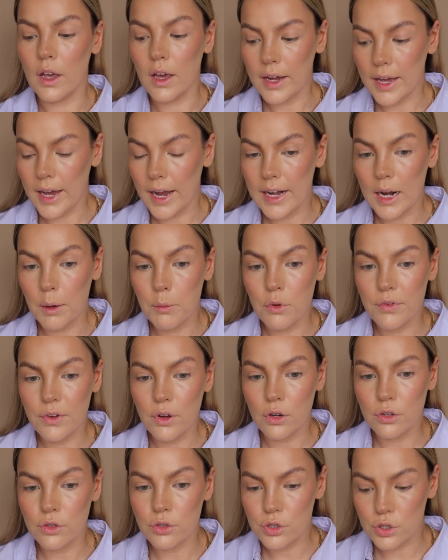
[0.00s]
Okay, now moving
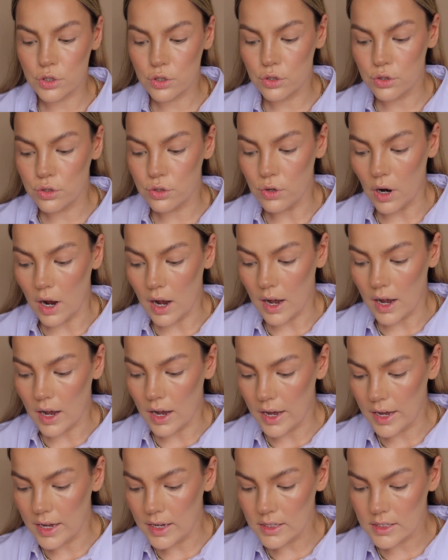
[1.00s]
on to
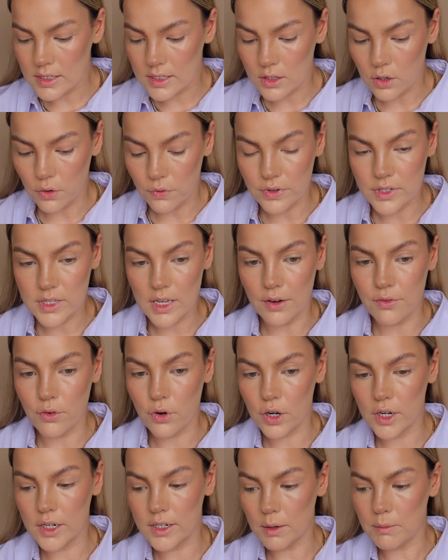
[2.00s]
eyes. Obviously I've
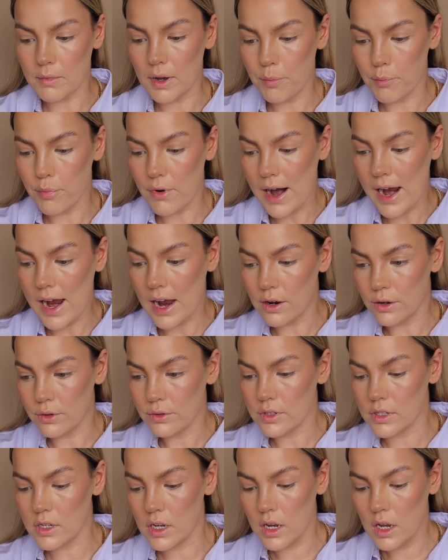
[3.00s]
already done my
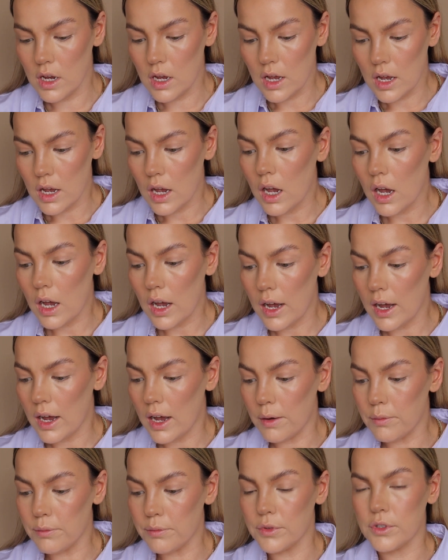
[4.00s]
brows,
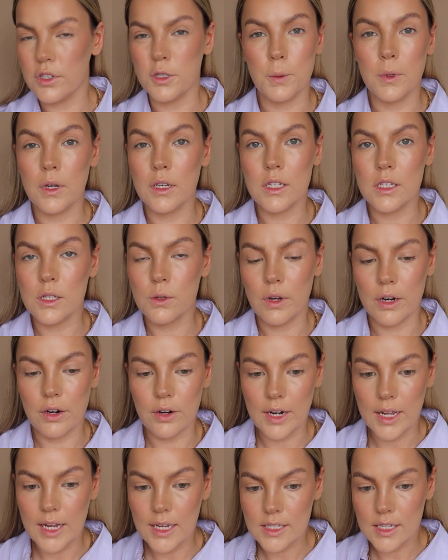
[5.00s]
just because it's quicker
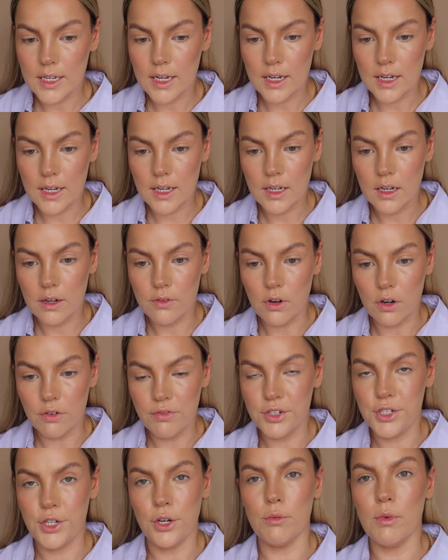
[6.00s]
and easier. I've got a
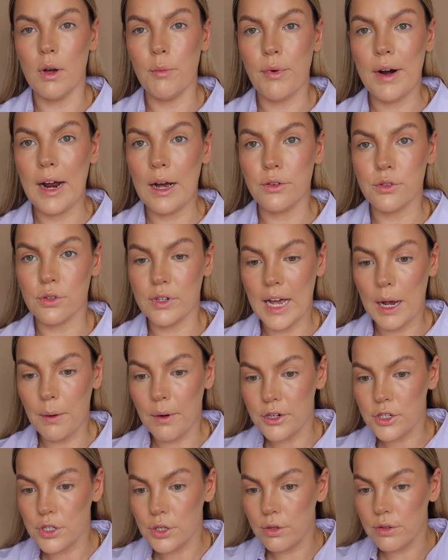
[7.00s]
video on my brows on how
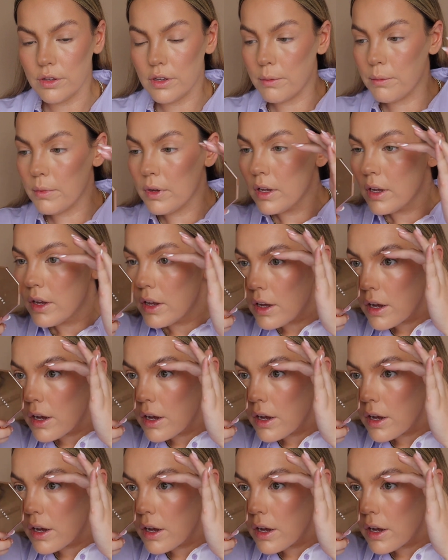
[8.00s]
I do them,